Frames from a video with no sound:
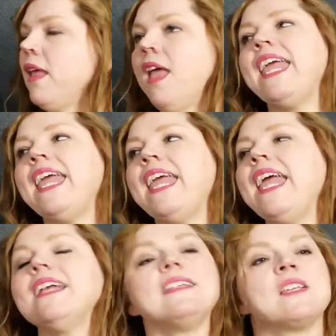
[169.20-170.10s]
I
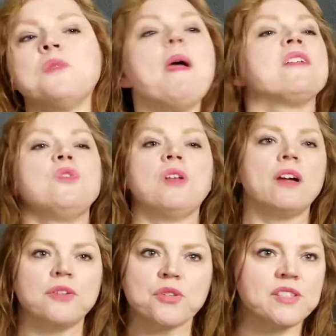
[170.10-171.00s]
can't expect you to
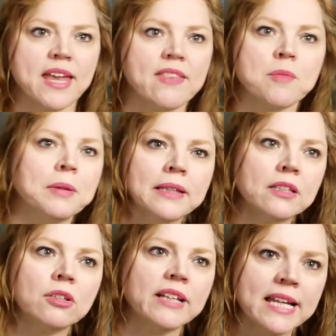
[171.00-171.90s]
understand the
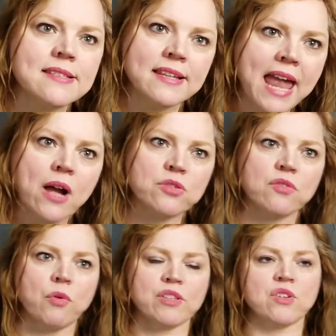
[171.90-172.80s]
political ins and outs of
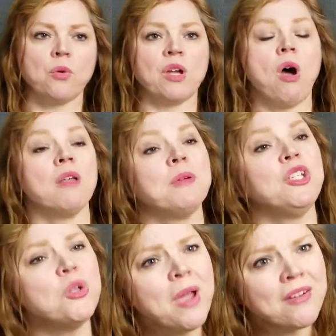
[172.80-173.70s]
what's going on, but
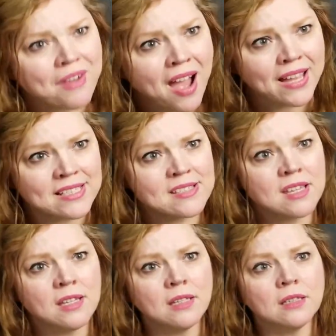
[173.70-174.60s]
you have eyes.
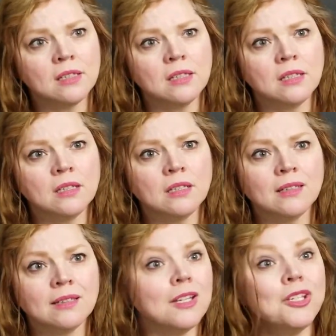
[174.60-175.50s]

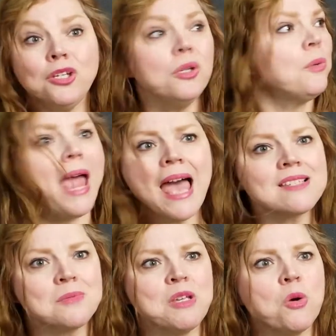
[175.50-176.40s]
You
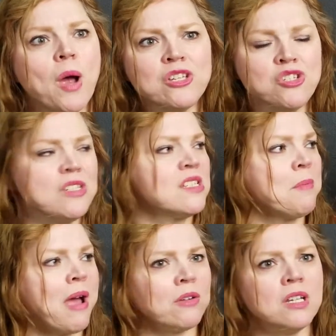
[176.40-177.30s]
asked me questions
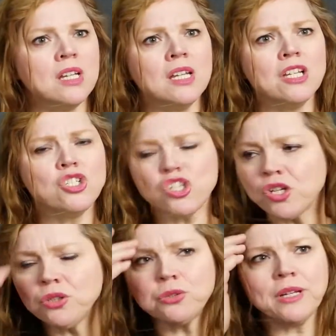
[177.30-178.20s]
about
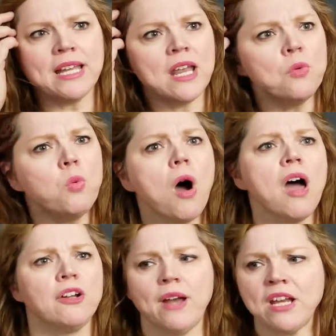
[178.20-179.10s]
children and
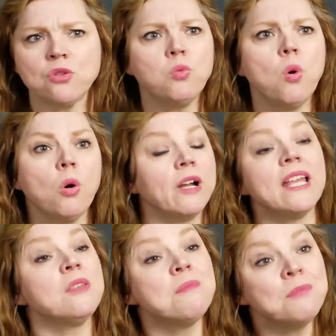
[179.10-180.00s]
water and war and
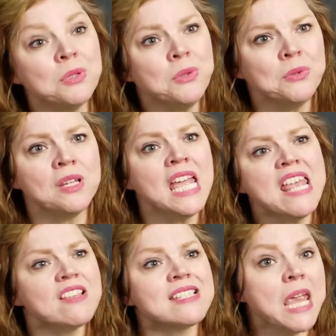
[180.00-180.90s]
the moon,
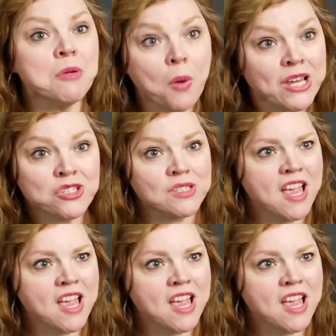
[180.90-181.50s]
the same questions I've